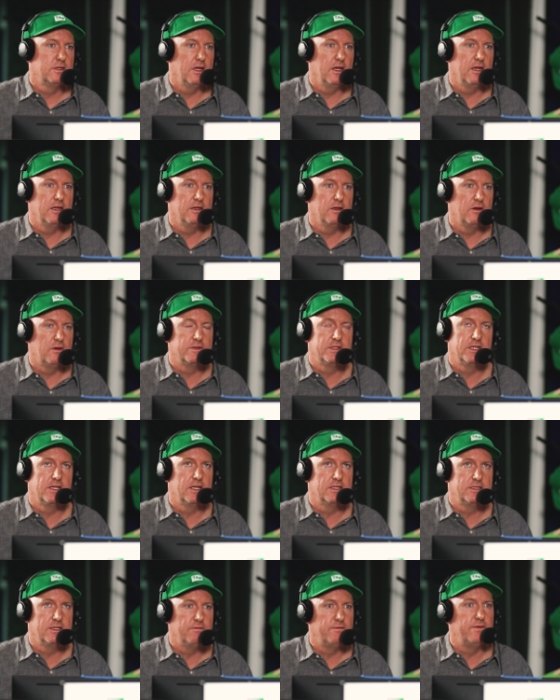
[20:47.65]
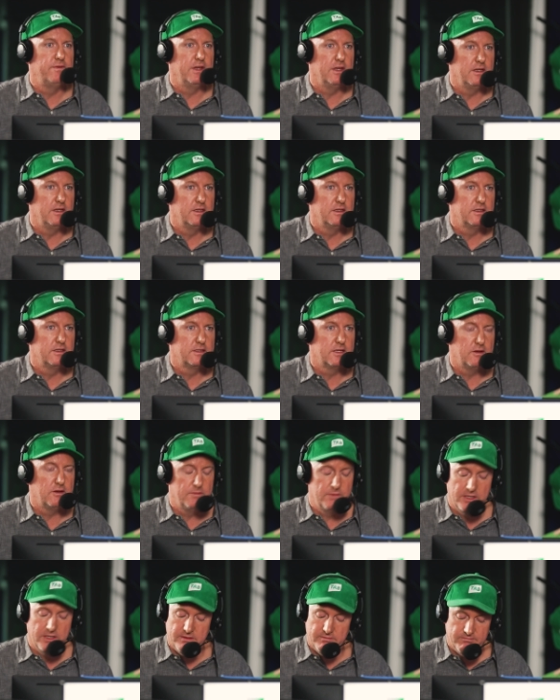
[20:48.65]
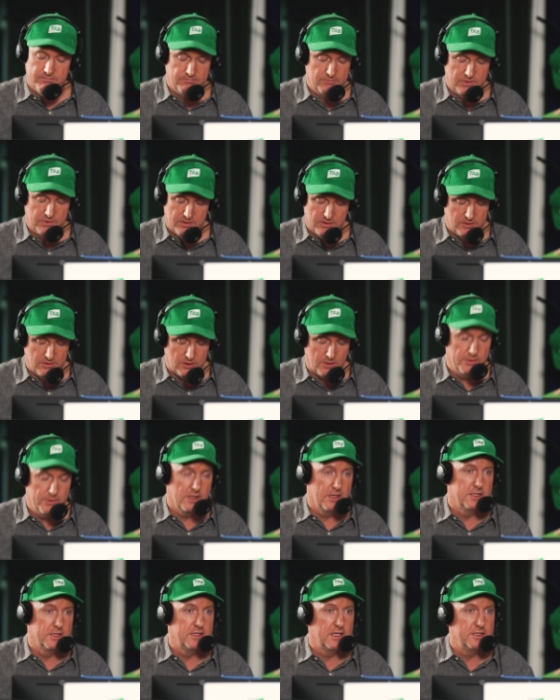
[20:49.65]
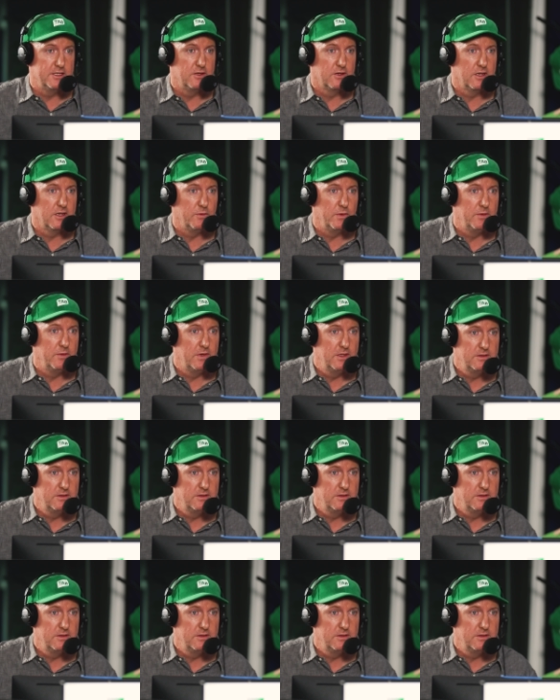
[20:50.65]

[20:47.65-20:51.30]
And obviously gets him fit. So, I'm not going to say he's not going to win one.